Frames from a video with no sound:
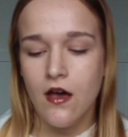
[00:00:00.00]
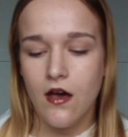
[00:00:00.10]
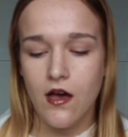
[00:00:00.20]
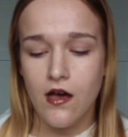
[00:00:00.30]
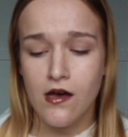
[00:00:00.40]

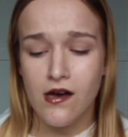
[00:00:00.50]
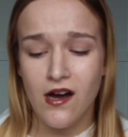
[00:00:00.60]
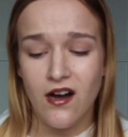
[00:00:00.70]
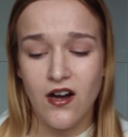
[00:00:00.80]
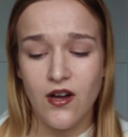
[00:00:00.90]

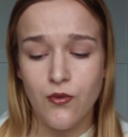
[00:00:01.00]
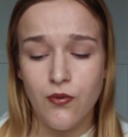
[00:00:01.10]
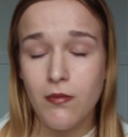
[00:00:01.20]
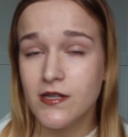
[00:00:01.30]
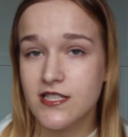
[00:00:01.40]
I will
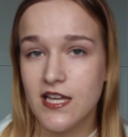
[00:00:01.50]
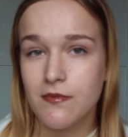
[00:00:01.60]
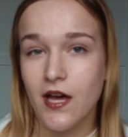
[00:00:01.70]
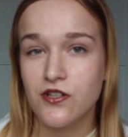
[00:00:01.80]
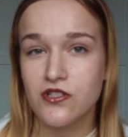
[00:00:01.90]
probably
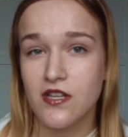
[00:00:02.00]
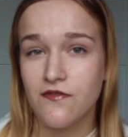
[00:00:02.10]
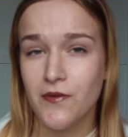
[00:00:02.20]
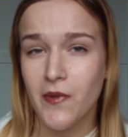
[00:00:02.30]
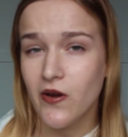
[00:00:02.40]
skip that and just
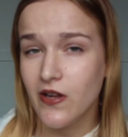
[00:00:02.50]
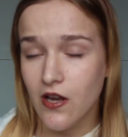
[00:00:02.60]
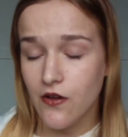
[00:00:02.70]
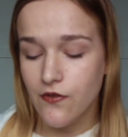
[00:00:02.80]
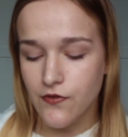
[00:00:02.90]
give you my own
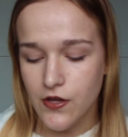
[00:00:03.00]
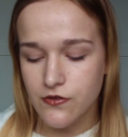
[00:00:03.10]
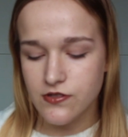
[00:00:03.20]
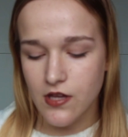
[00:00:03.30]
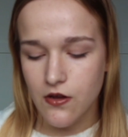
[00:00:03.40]
little
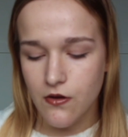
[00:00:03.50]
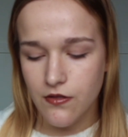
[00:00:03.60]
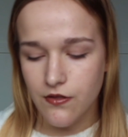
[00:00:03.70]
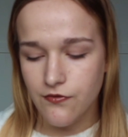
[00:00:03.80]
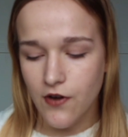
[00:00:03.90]
overview. So
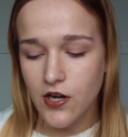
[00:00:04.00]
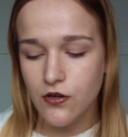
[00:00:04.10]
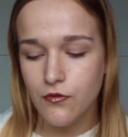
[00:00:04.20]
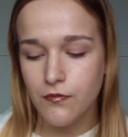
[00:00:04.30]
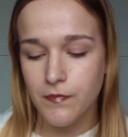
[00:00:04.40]
the
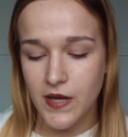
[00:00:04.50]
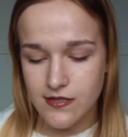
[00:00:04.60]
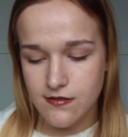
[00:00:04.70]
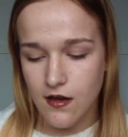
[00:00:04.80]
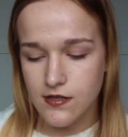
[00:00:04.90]
final
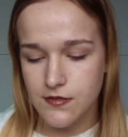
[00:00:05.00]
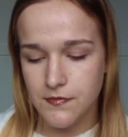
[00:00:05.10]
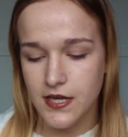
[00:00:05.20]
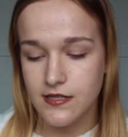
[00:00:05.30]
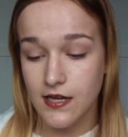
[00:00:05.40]
bits that I
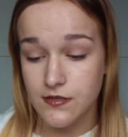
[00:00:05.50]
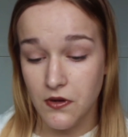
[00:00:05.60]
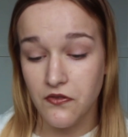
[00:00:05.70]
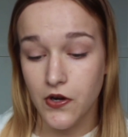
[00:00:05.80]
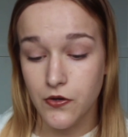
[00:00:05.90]
submitted as
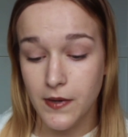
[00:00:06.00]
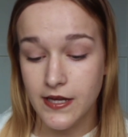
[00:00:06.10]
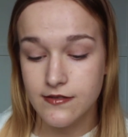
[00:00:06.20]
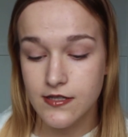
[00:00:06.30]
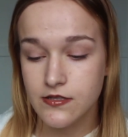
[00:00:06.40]
my final
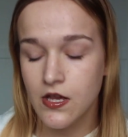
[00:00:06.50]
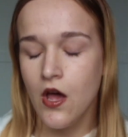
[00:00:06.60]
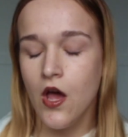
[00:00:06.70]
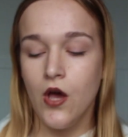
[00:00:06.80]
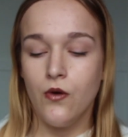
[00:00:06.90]
pieces
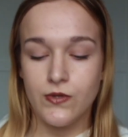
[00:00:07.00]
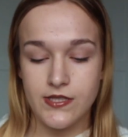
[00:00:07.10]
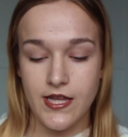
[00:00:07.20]
was